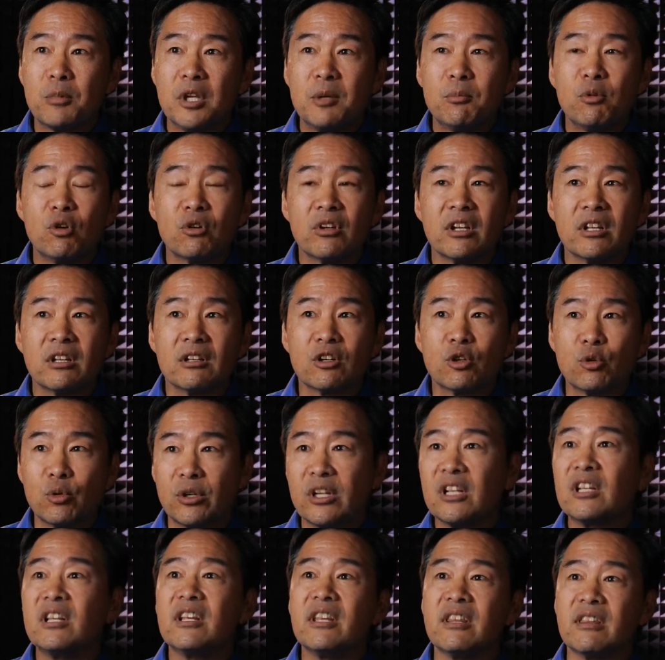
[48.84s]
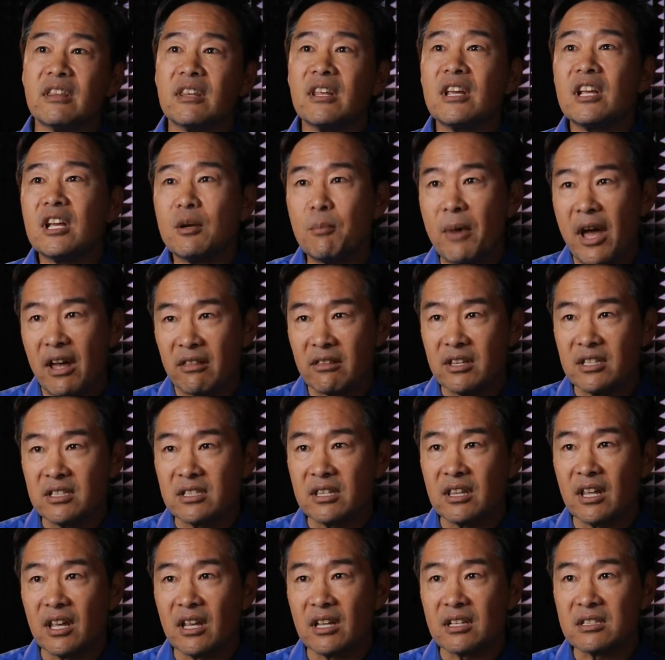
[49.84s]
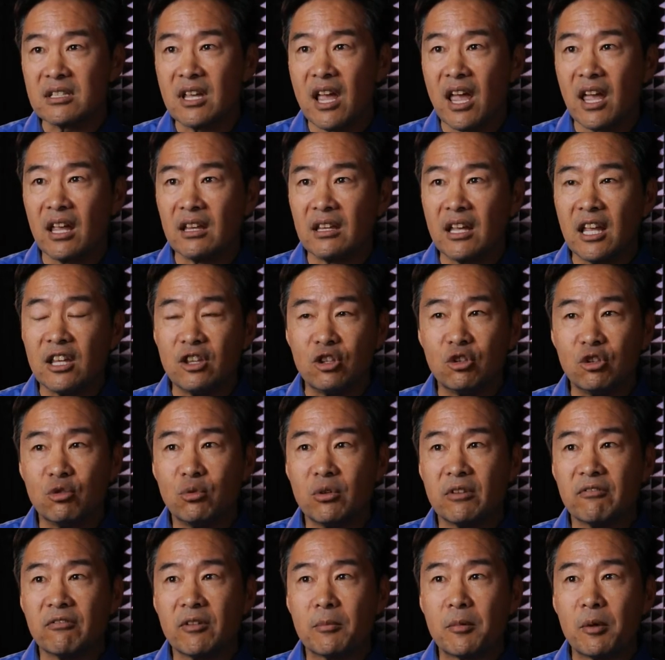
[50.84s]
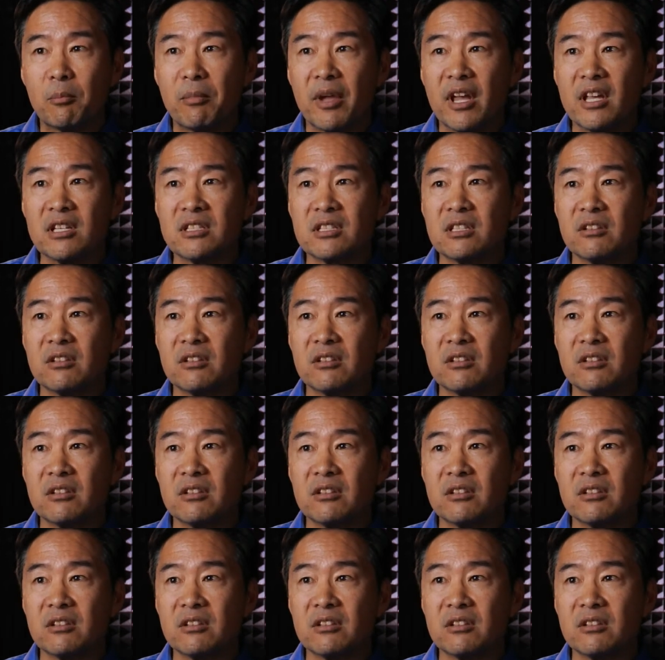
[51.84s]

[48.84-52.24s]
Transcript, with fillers: people can critically think about these things and, and do it from a